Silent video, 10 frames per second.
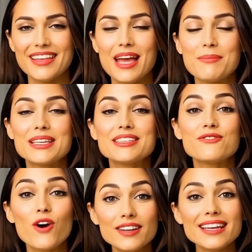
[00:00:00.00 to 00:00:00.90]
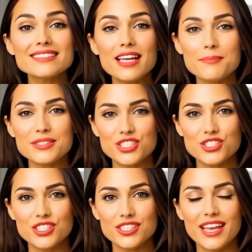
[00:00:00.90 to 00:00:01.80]
That means far less
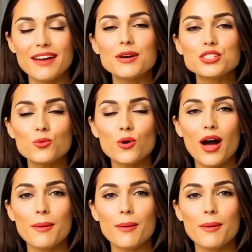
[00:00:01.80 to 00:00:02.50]
competition and much more